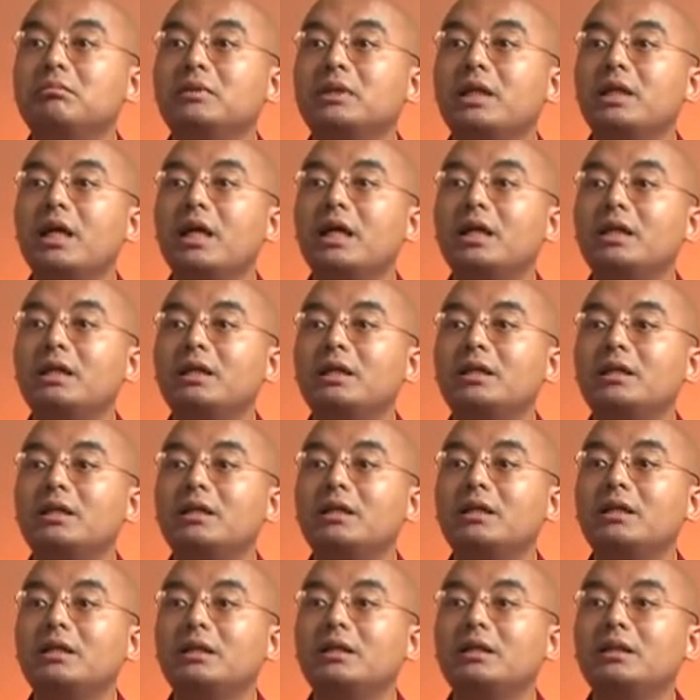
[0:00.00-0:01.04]
Then
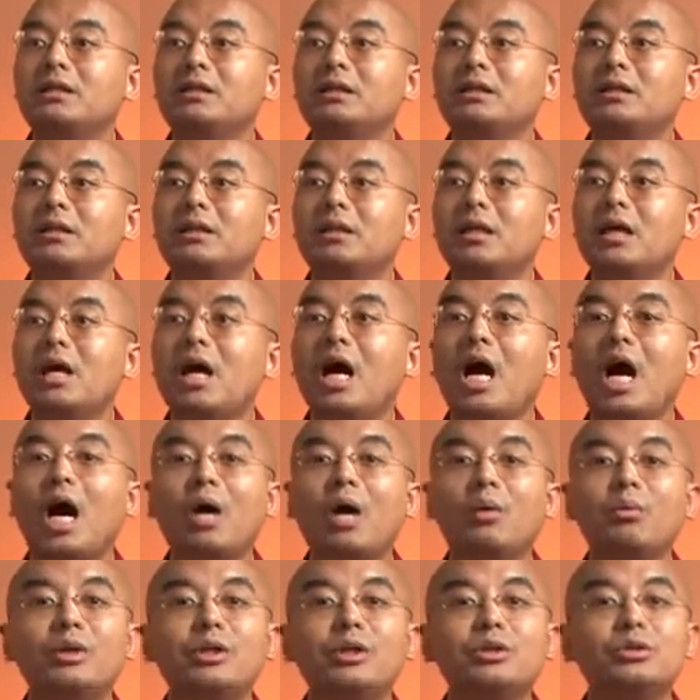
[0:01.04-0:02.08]

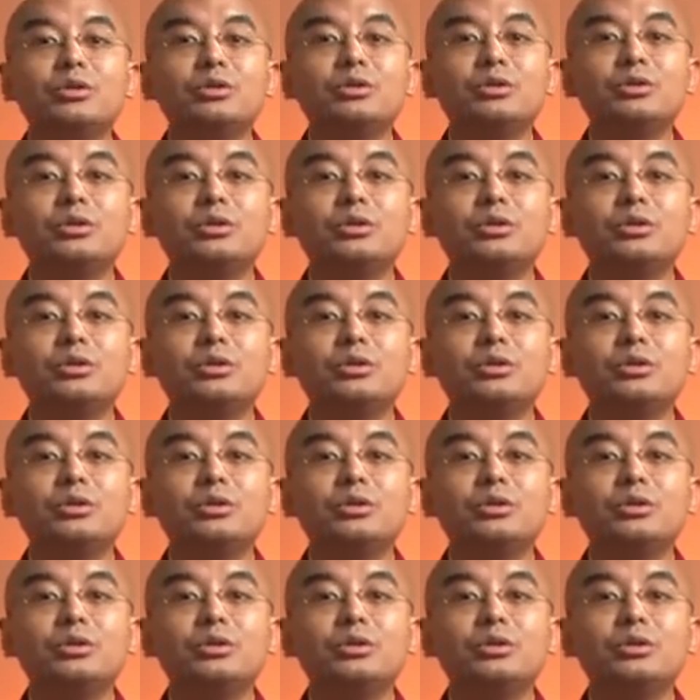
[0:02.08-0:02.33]
how we should